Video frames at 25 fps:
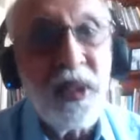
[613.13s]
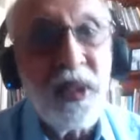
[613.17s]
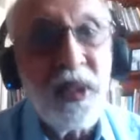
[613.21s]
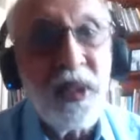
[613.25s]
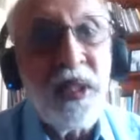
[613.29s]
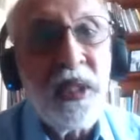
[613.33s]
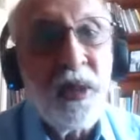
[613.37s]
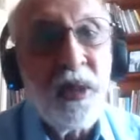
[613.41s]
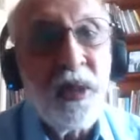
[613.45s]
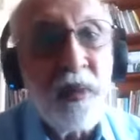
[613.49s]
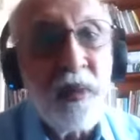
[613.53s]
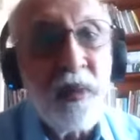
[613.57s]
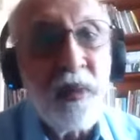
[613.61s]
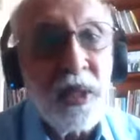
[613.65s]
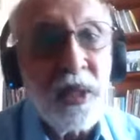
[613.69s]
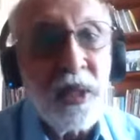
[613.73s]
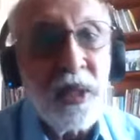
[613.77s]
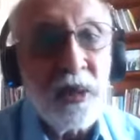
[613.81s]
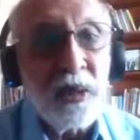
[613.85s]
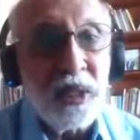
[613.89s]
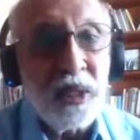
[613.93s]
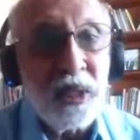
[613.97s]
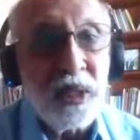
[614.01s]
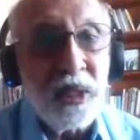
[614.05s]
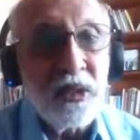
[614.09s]
where you
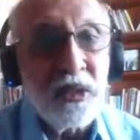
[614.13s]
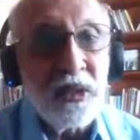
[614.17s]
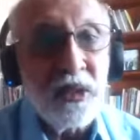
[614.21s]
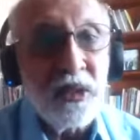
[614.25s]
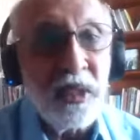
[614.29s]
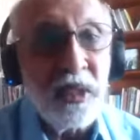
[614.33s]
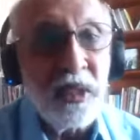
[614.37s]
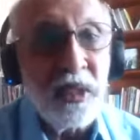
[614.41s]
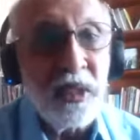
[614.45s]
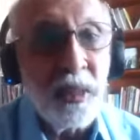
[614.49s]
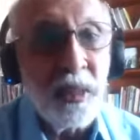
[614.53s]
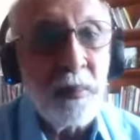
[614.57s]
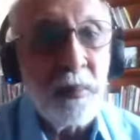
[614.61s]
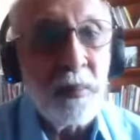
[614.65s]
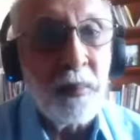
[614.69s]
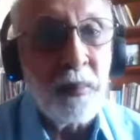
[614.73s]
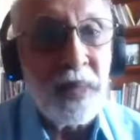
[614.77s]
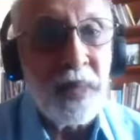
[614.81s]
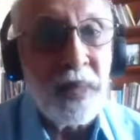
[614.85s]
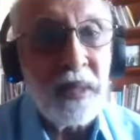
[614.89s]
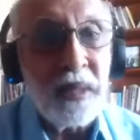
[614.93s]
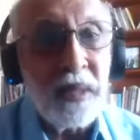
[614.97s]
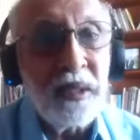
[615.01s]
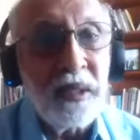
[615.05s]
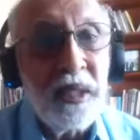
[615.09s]
can see the impact
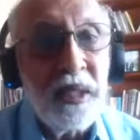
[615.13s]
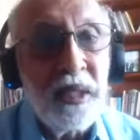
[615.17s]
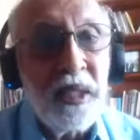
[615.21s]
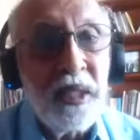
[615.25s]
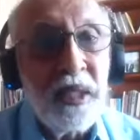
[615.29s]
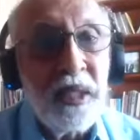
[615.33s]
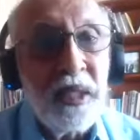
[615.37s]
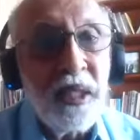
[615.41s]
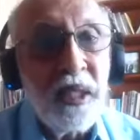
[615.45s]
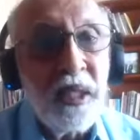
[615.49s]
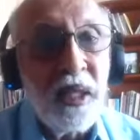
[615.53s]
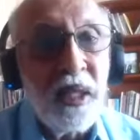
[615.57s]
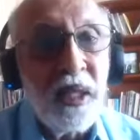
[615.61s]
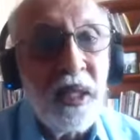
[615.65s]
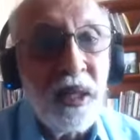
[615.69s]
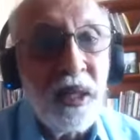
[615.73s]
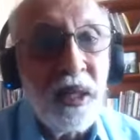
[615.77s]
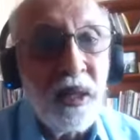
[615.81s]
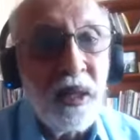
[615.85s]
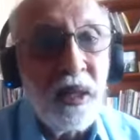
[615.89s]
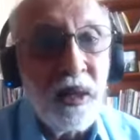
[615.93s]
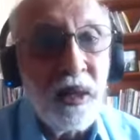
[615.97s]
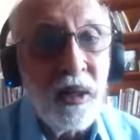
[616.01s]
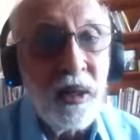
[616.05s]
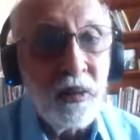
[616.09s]
of
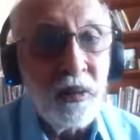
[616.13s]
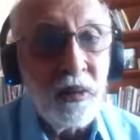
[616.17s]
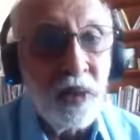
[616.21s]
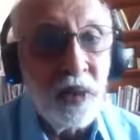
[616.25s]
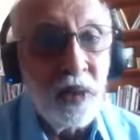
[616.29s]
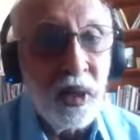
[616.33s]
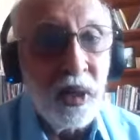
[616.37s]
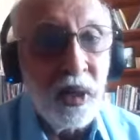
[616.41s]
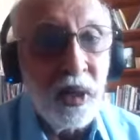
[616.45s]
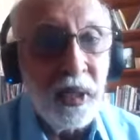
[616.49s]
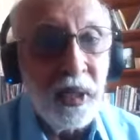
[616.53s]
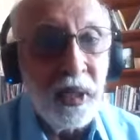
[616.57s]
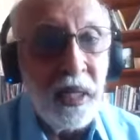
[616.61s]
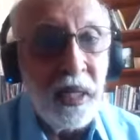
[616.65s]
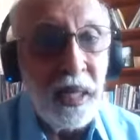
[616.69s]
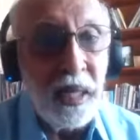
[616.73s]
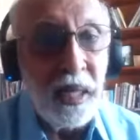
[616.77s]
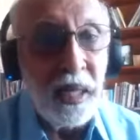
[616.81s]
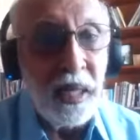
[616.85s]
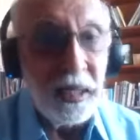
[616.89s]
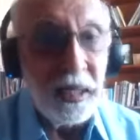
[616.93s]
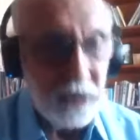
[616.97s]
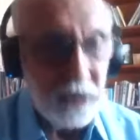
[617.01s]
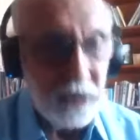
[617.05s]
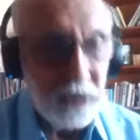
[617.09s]
your
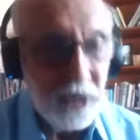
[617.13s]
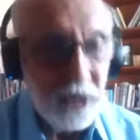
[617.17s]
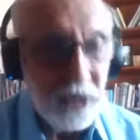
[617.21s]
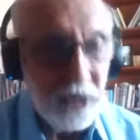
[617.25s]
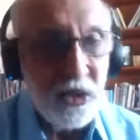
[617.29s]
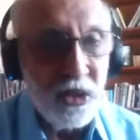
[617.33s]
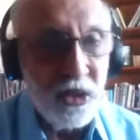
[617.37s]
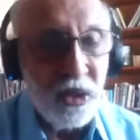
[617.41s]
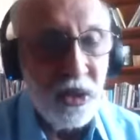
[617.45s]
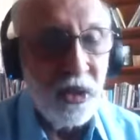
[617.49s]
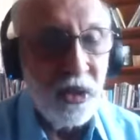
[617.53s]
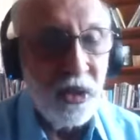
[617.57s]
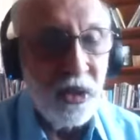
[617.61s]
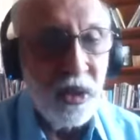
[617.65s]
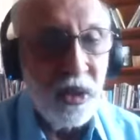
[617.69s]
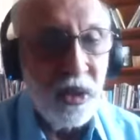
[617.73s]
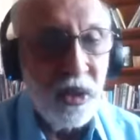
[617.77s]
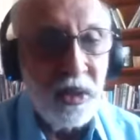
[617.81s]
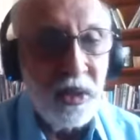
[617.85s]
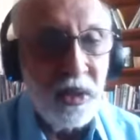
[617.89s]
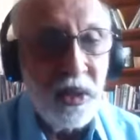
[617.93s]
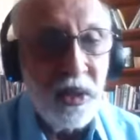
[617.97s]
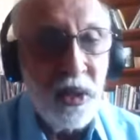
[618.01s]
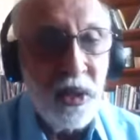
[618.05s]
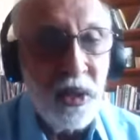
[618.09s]
actions or your
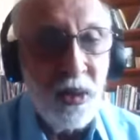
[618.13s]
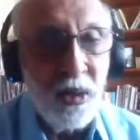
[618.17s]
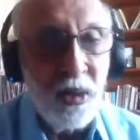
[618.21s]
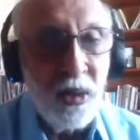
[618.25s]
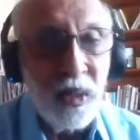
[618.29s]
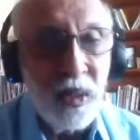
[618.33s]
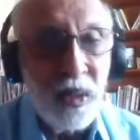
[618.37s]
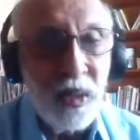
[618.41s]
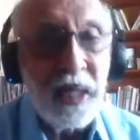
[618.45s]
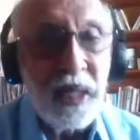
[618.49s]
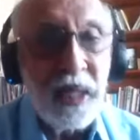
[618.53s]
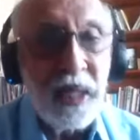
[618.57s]
work